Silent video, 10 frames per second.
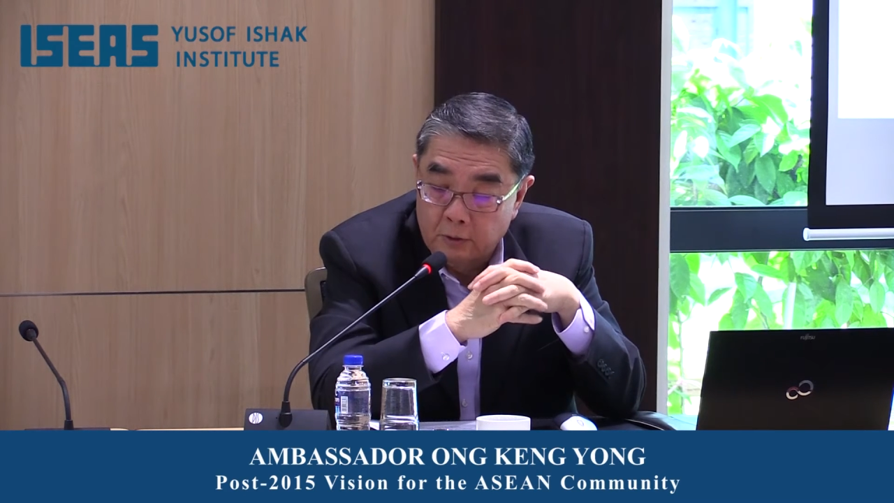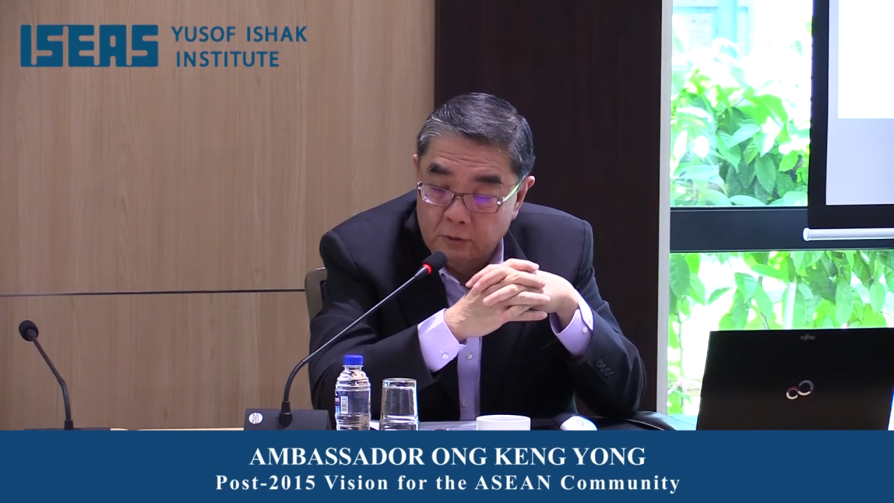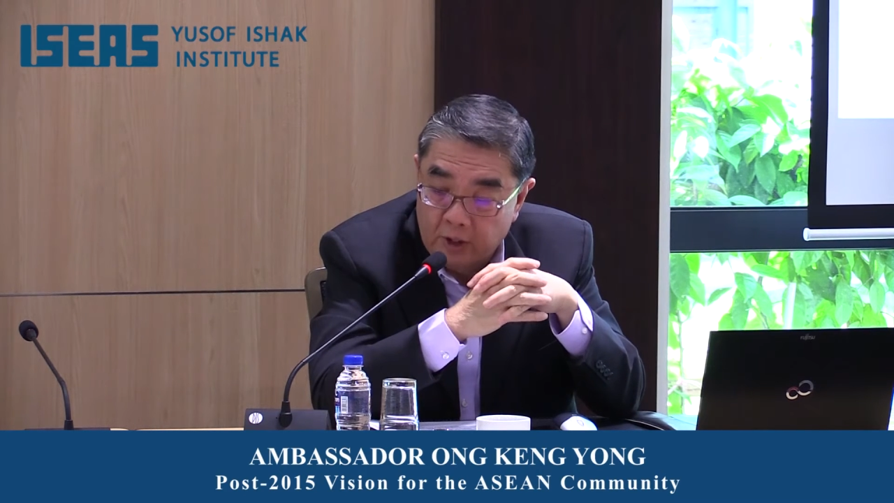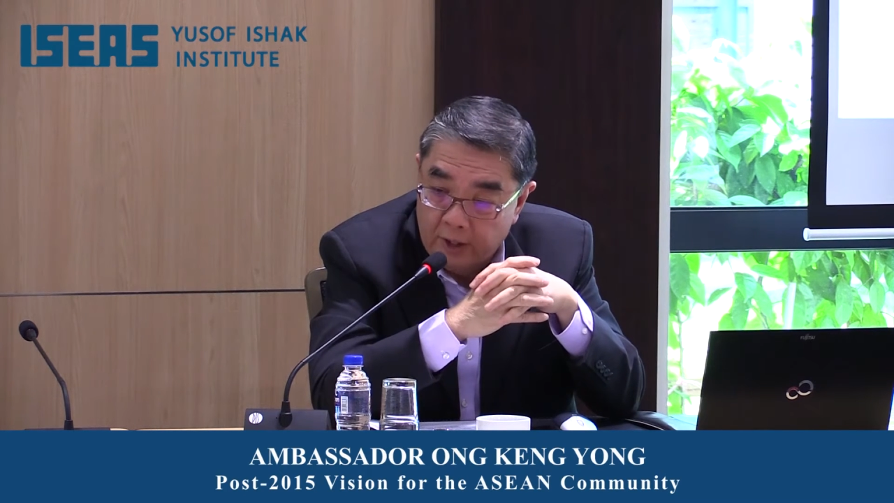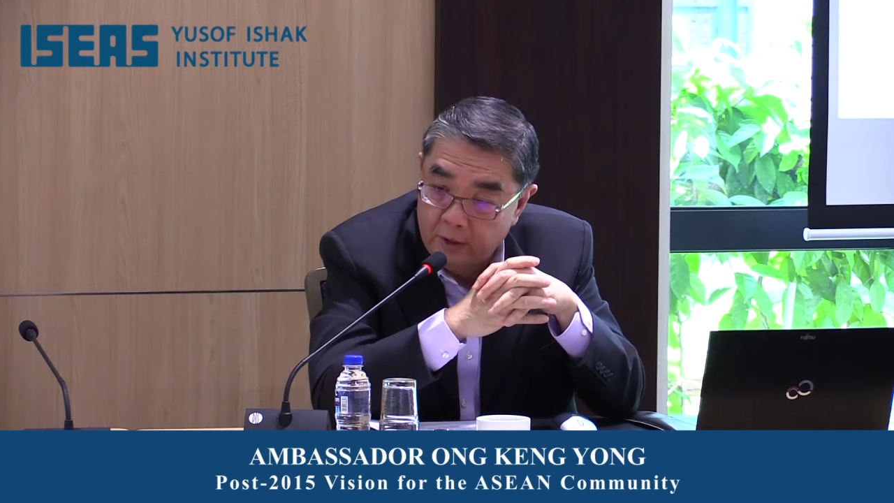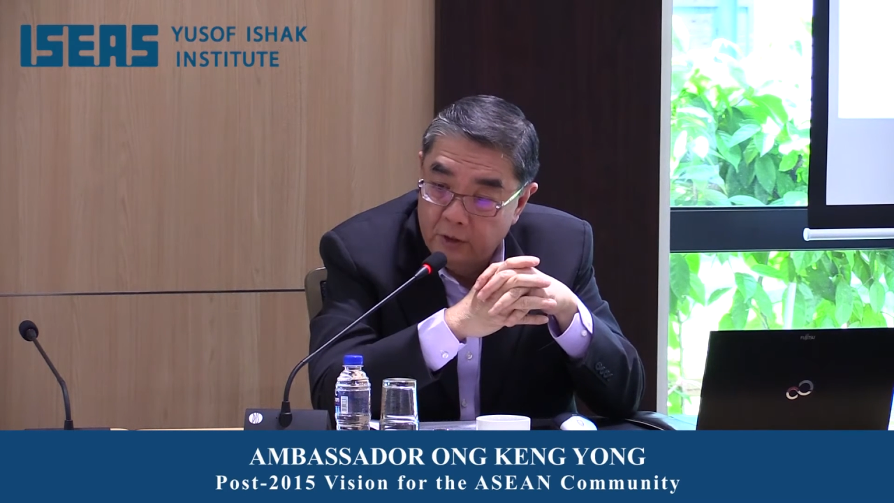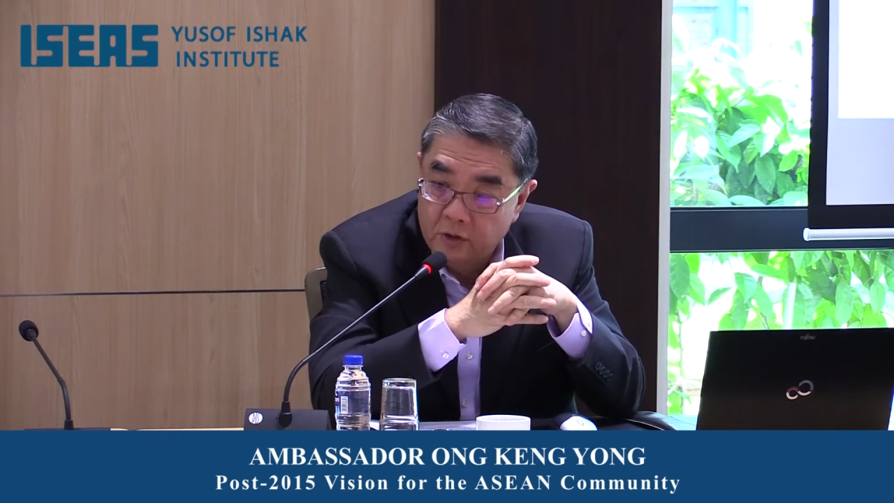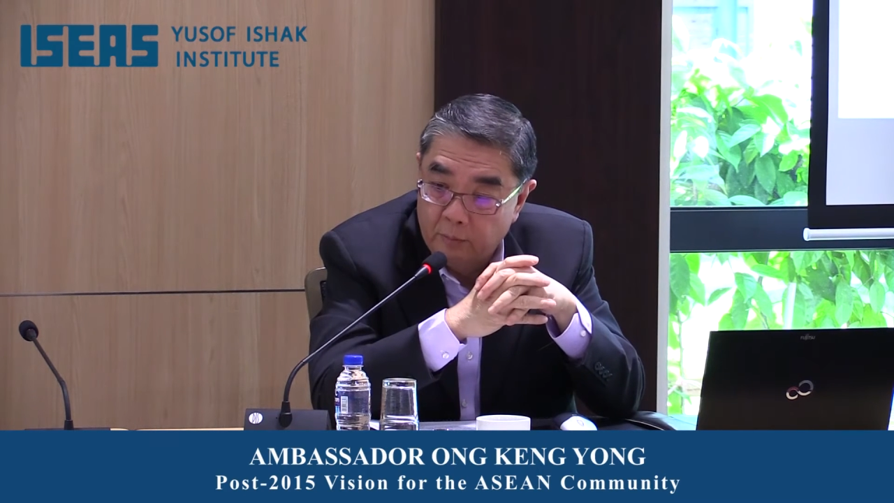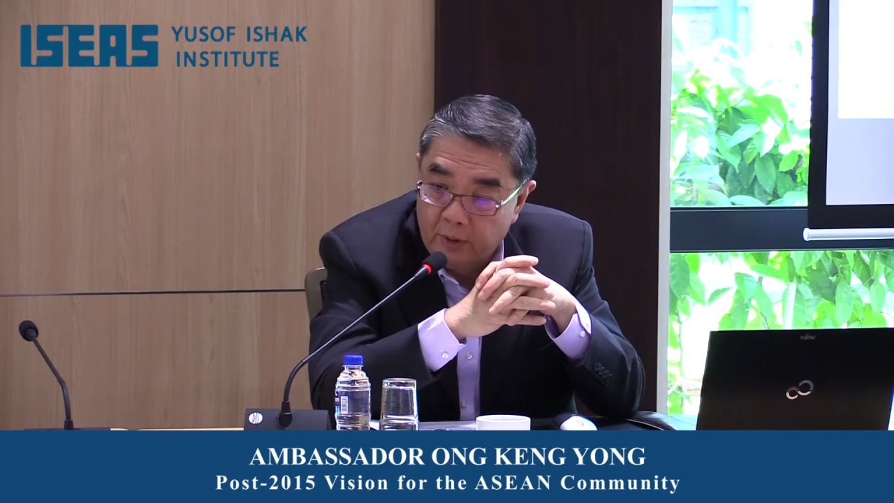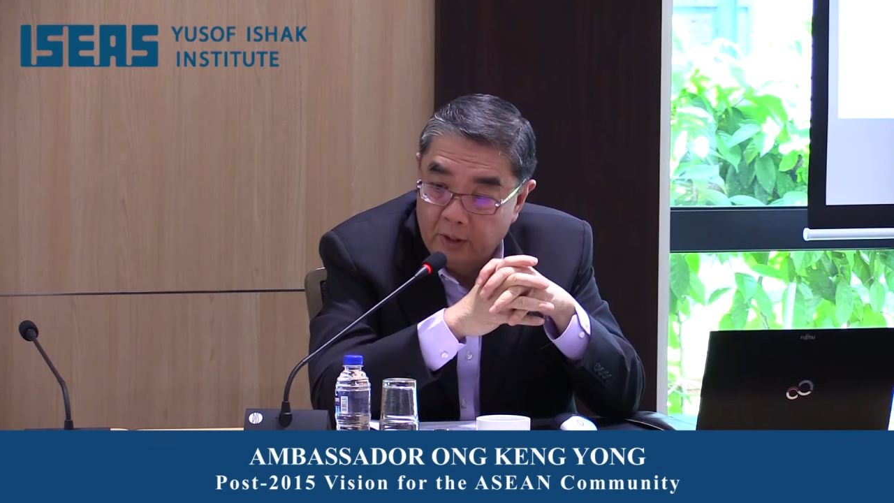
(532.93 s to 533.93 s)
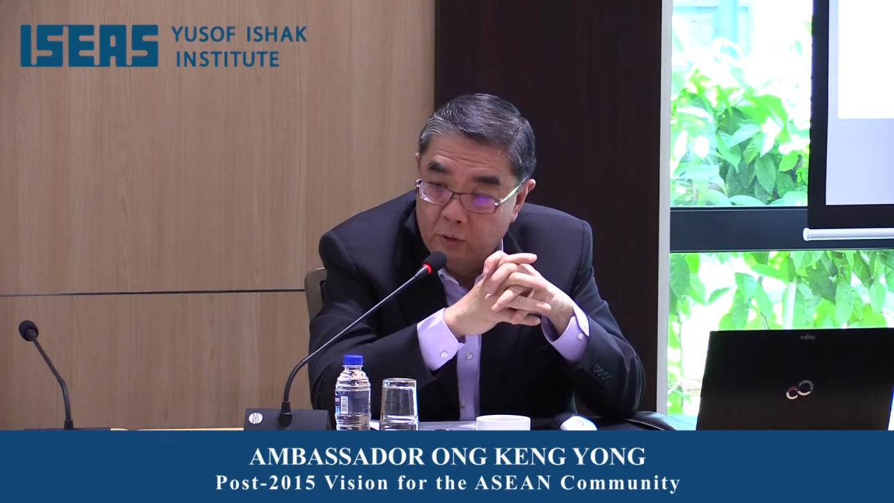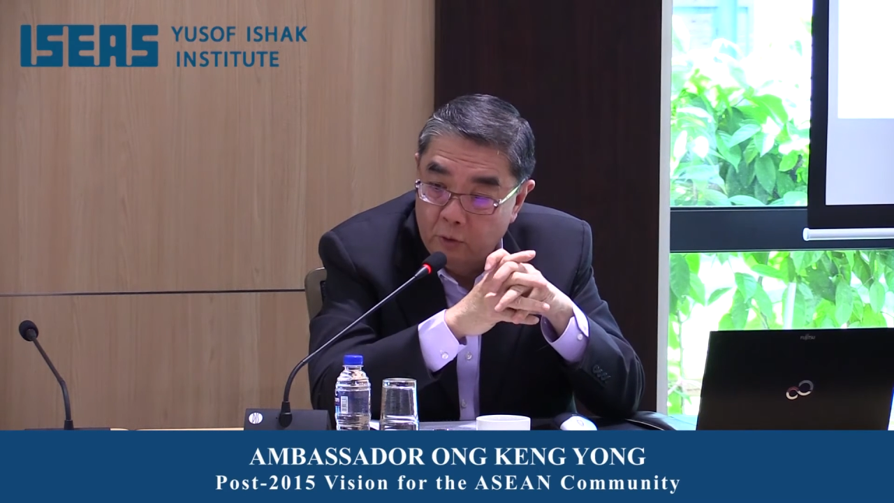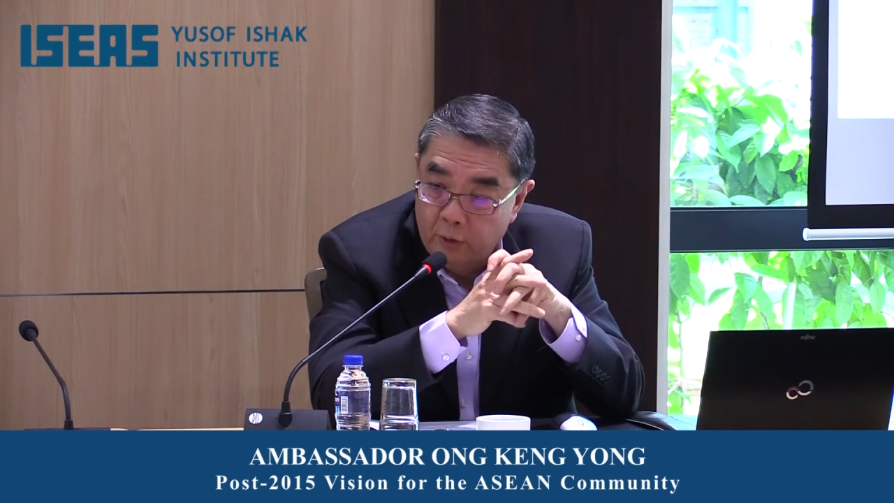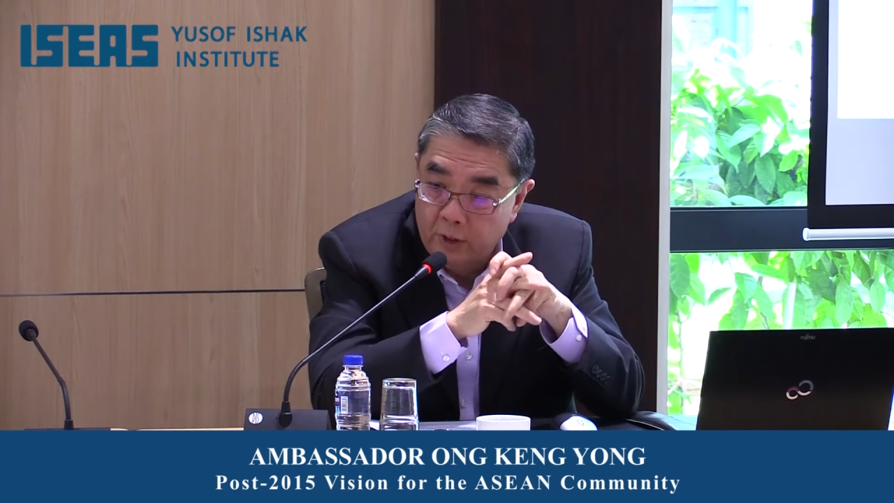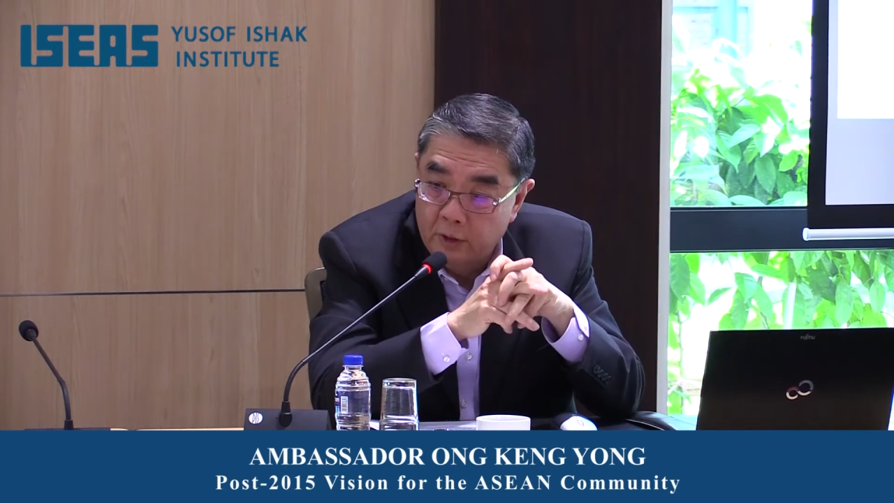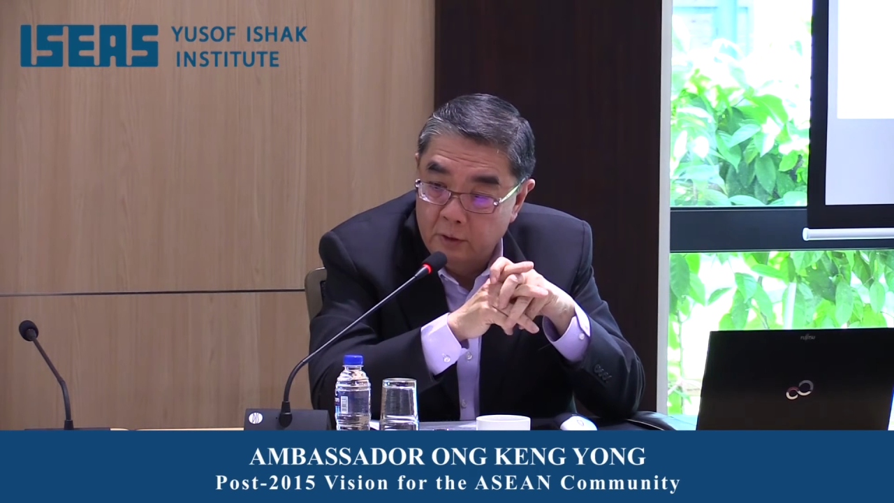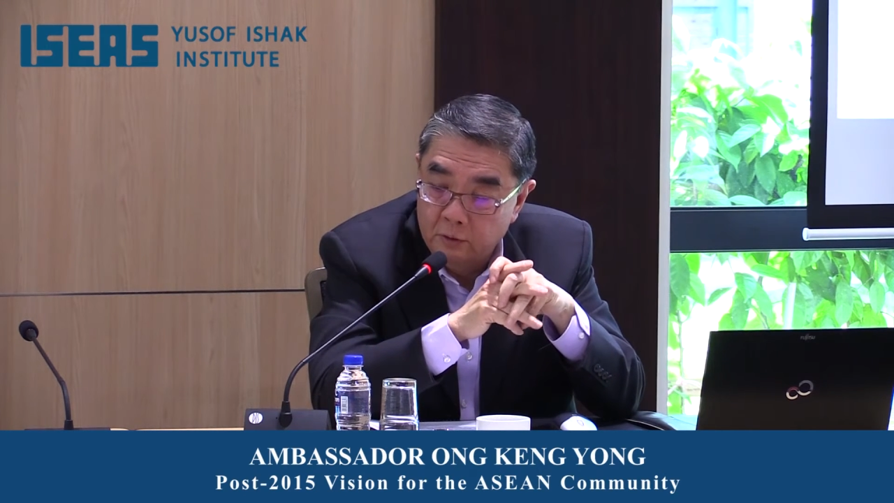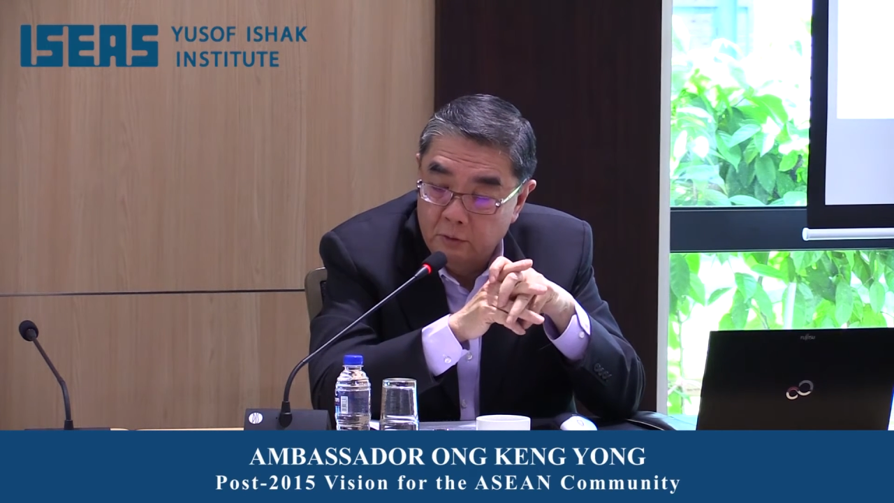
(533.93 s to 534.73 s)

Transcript: China, Japan, Korea,